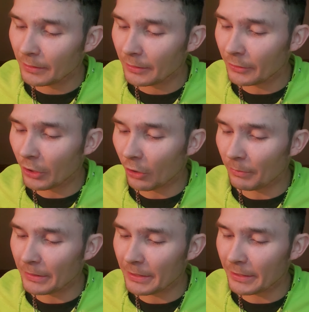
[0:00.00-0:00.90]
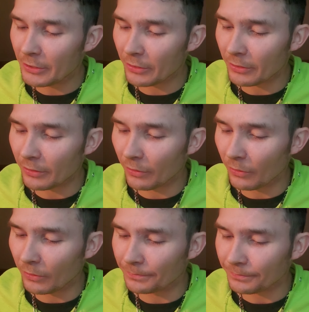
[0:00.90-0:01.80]
You call me teacher and
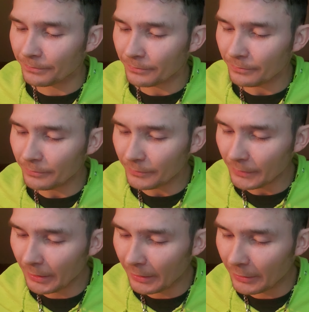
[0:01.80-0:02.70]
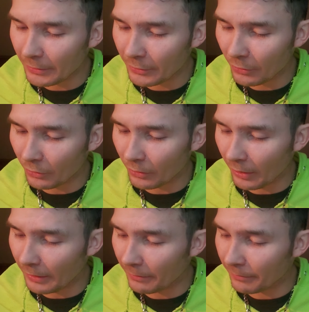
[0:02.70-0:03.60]
Lord, and you're
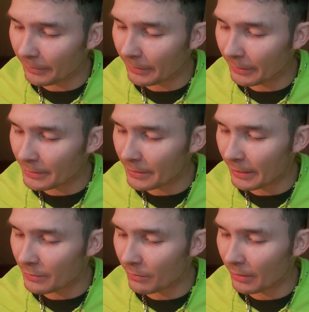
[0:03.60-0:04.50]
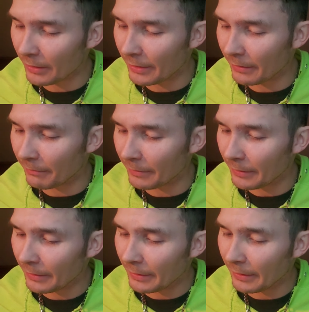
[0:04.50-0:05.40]
right because that's what I am.
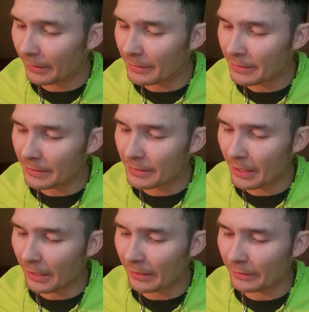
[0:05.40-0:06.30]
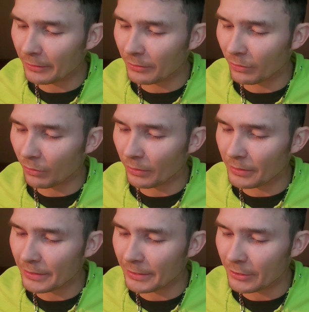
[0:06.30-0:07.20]
And since I, your Lord and
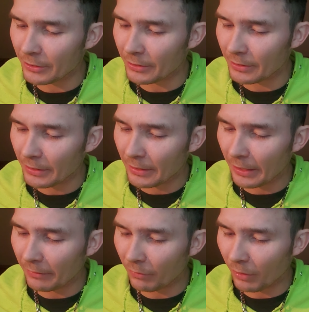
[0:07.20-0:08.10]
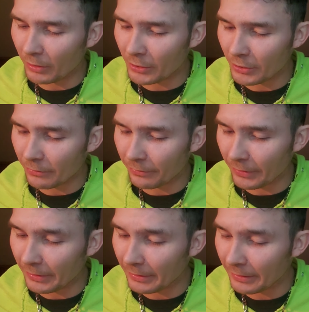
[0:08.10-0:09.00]
teacher, have washed your
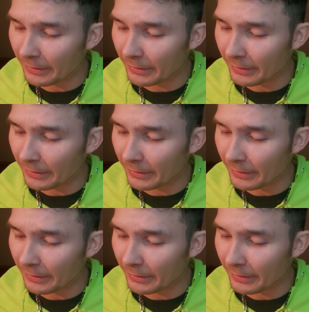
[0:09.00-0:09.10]
feet,